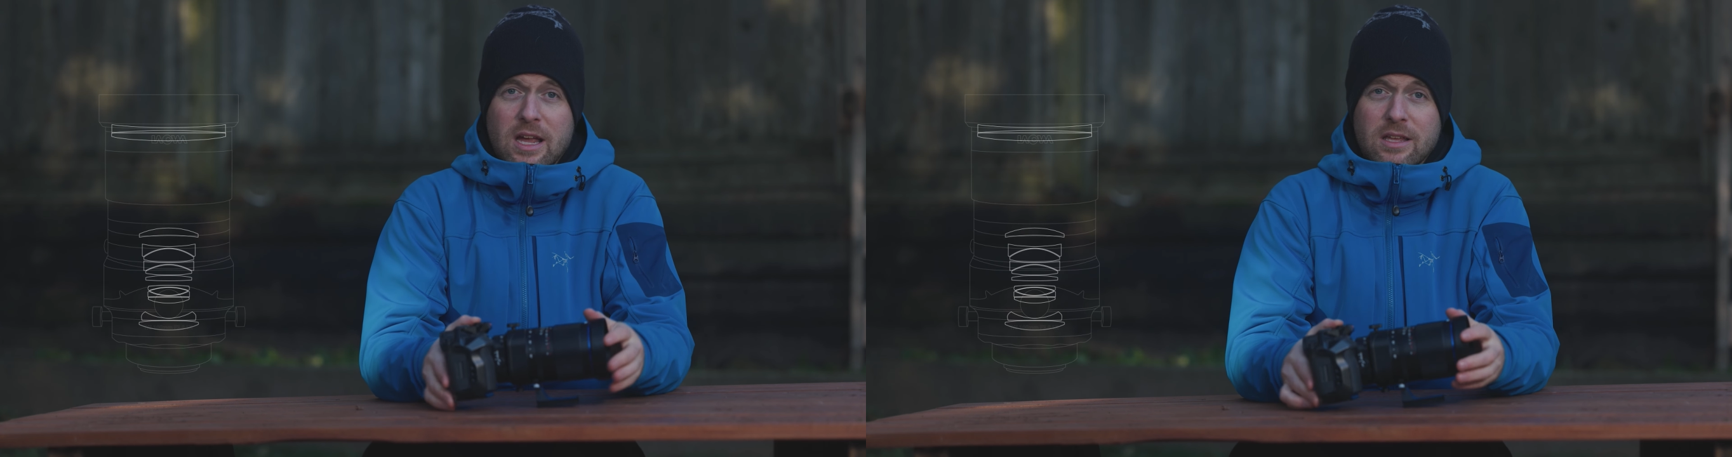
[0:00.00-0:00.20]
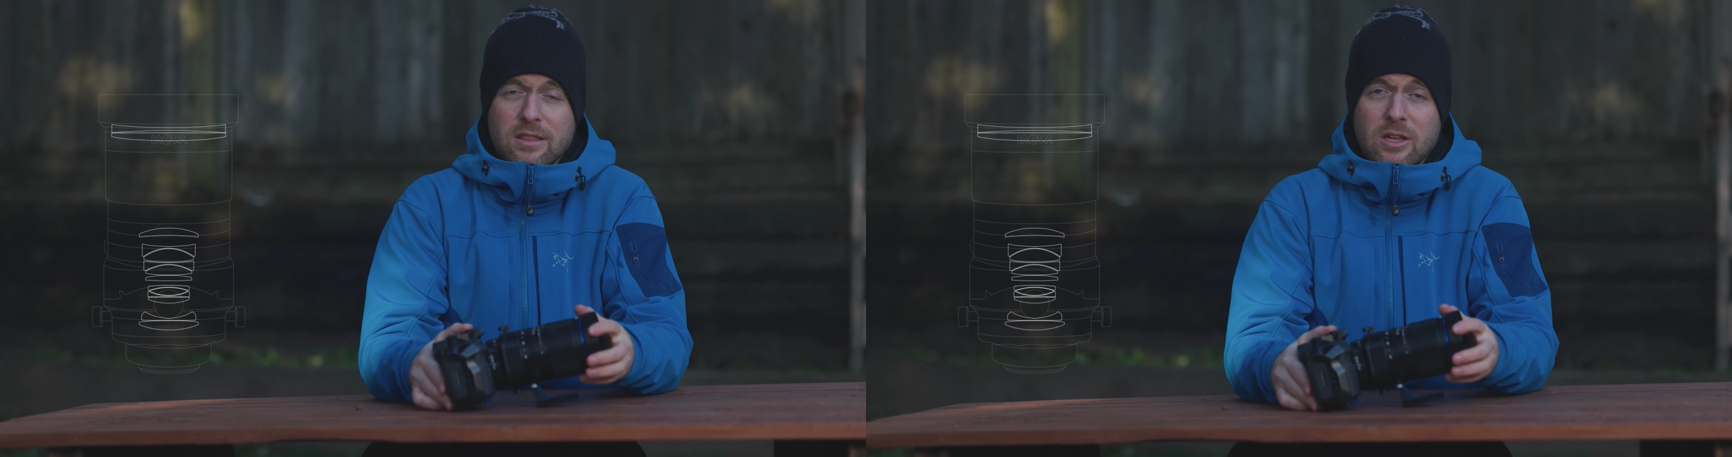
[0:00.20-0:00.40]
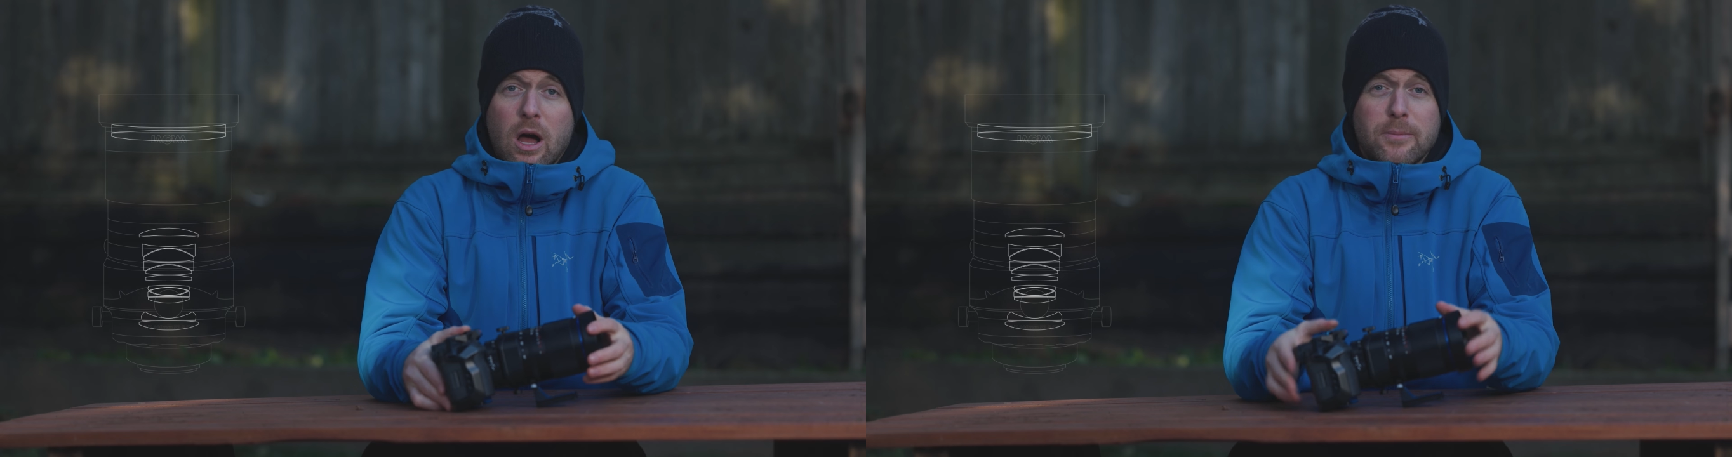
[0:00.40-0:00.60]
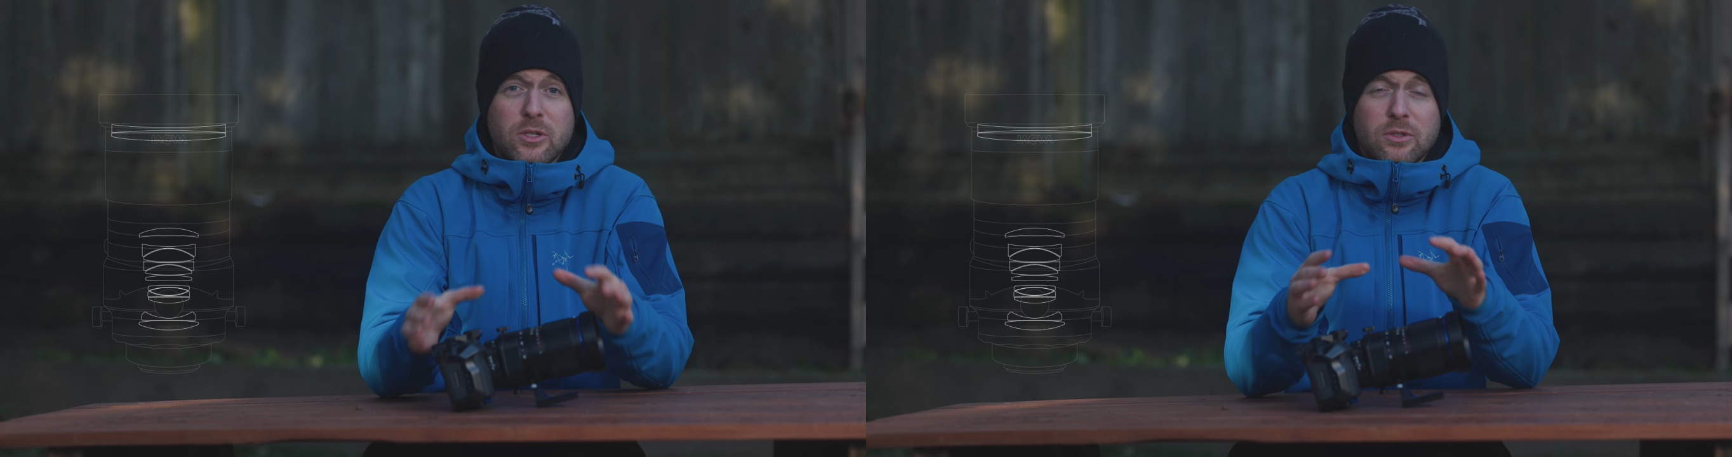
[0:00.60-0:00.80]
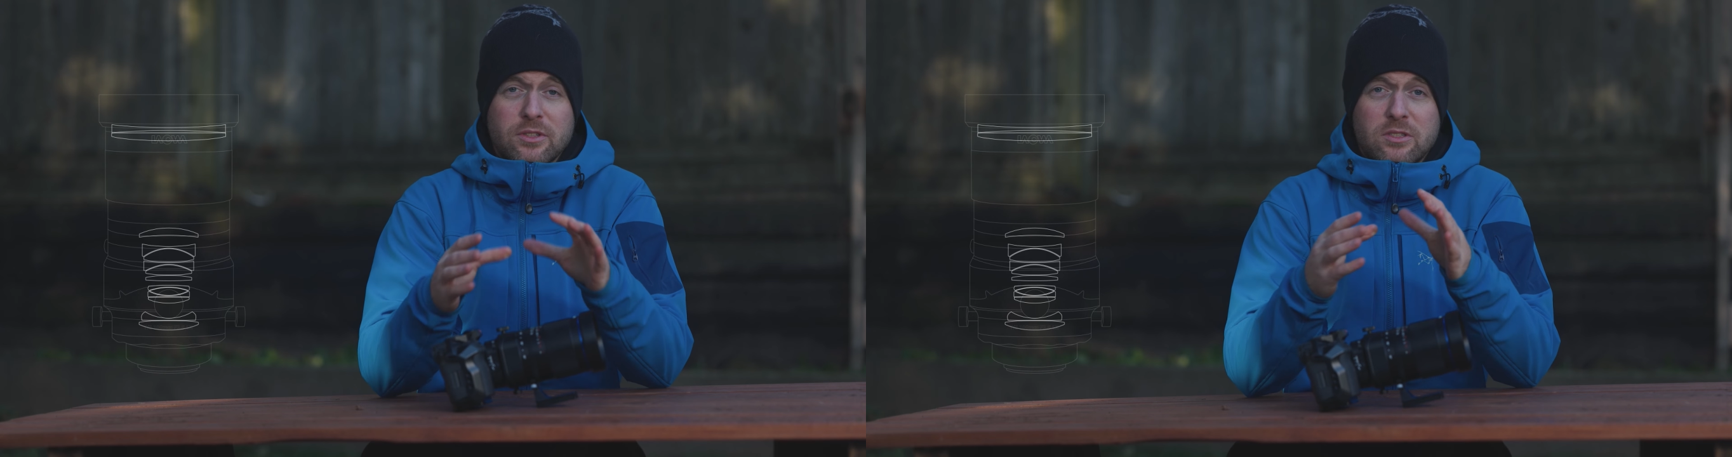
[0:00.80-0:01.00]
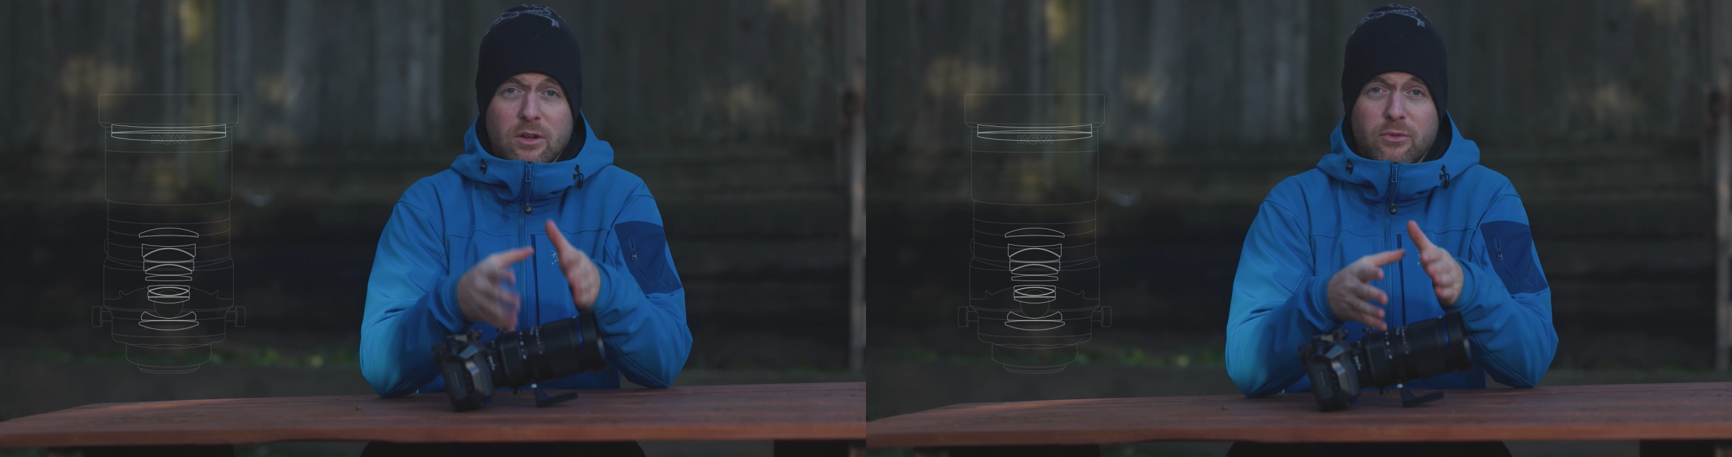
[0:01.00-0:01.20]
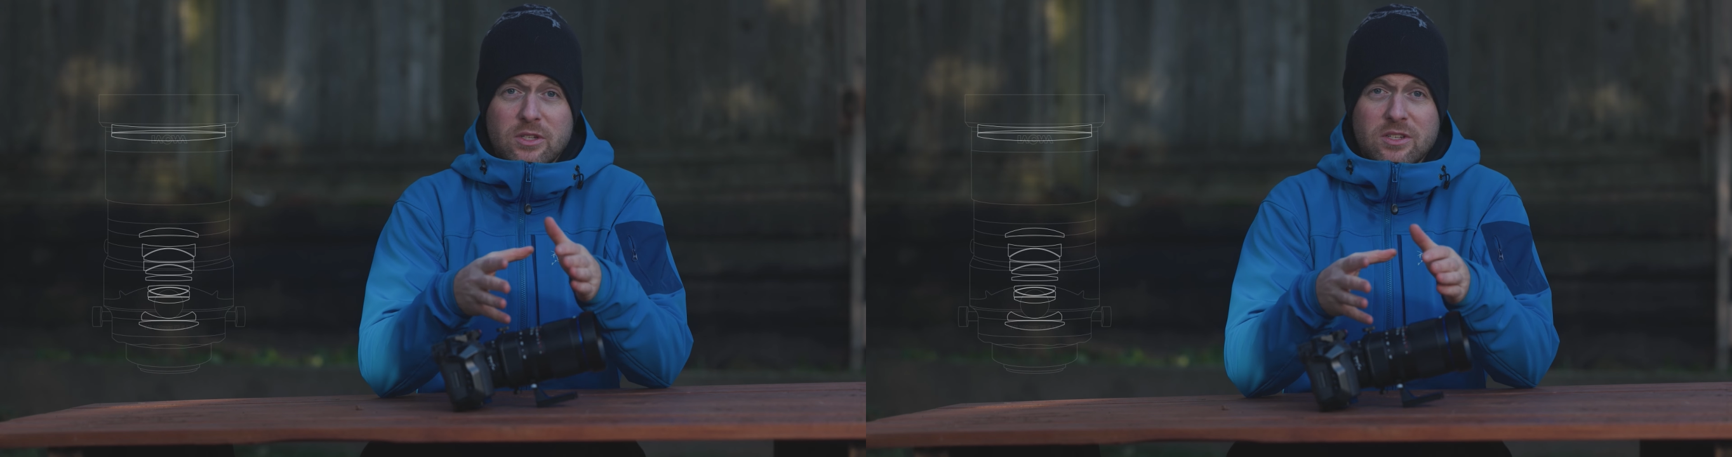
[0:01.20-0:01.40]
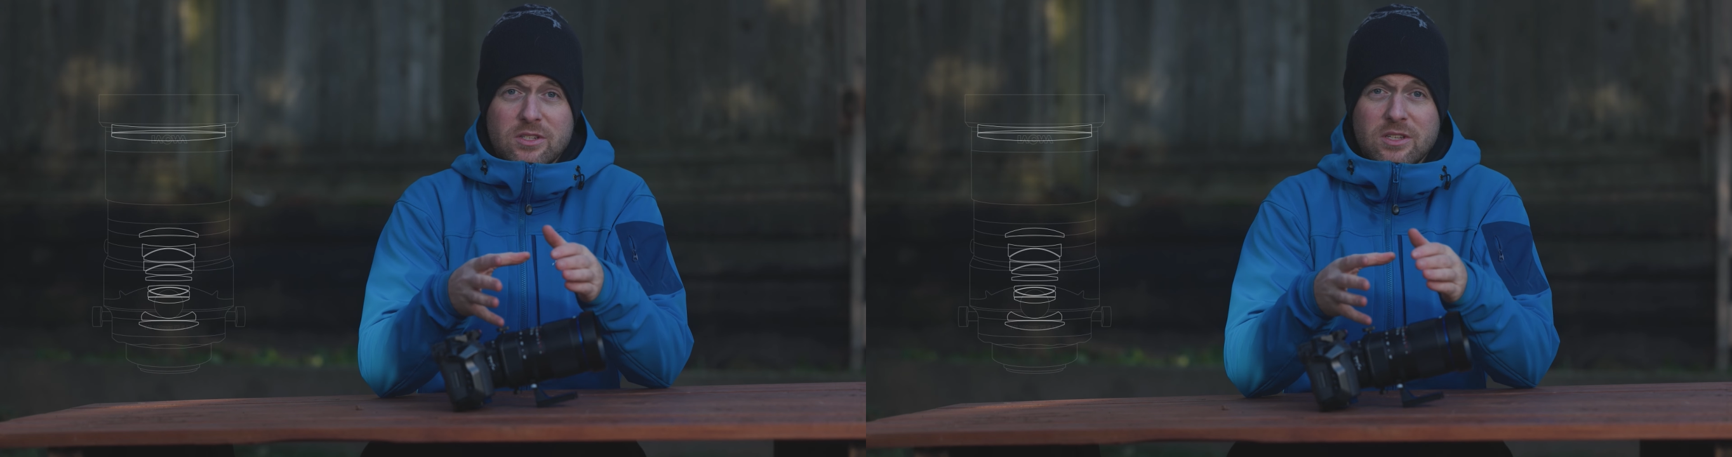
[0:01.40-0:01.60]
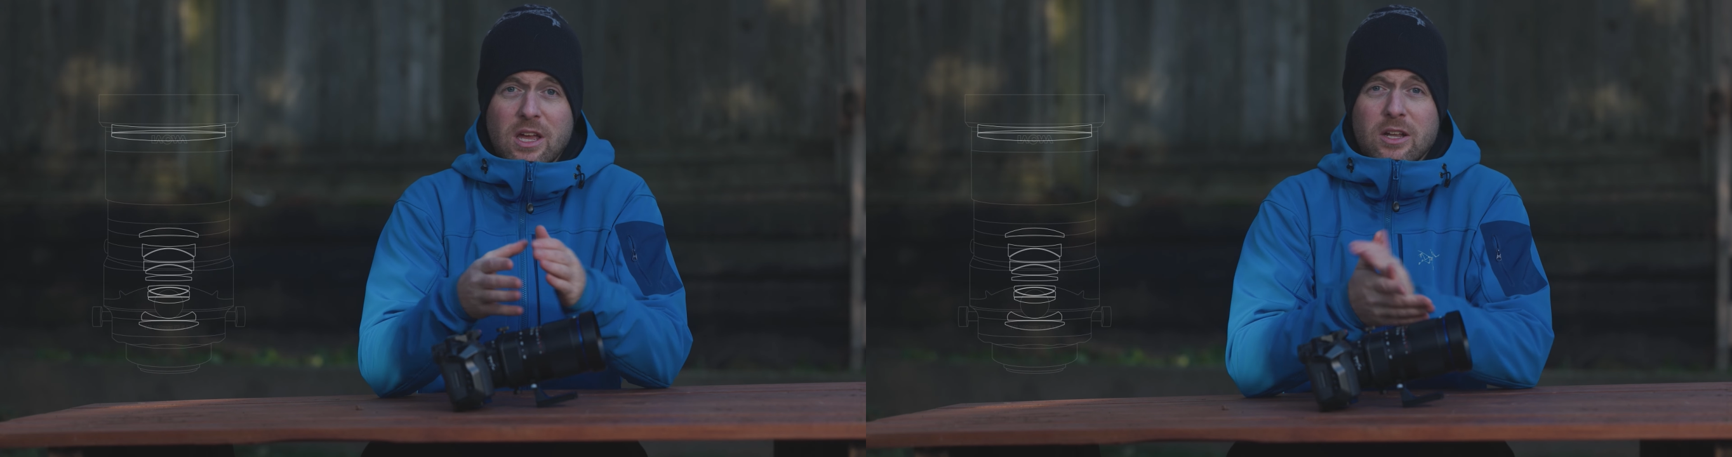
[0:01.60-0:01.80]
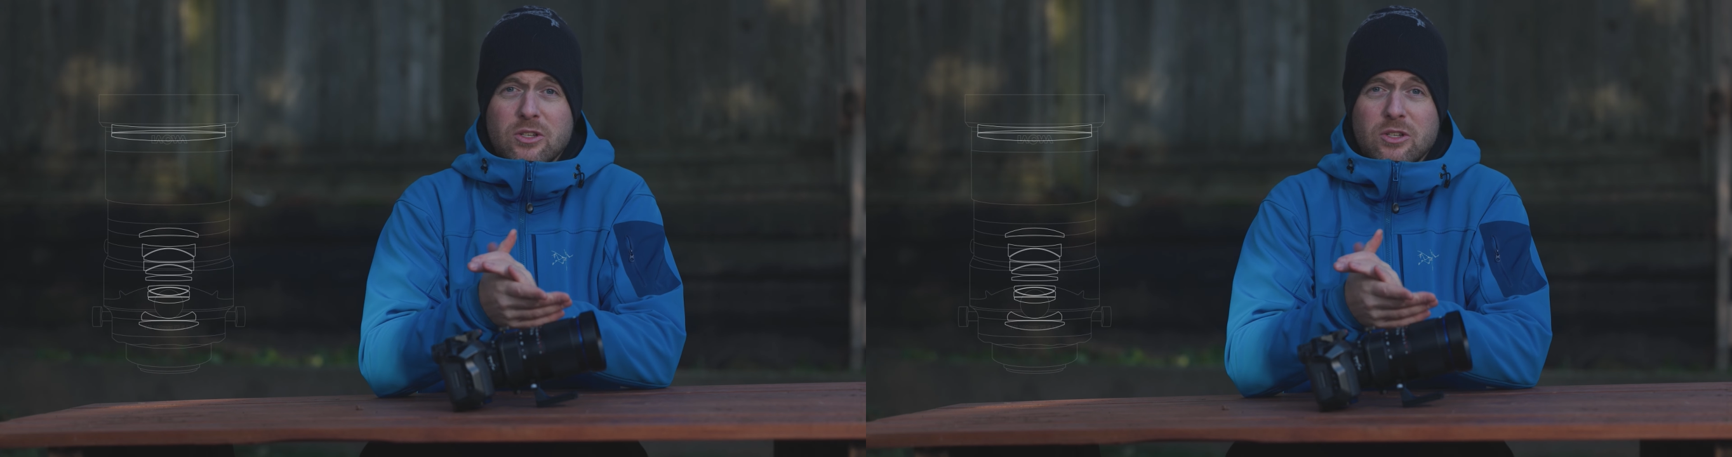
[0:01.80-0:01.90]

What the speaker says: and the optical differences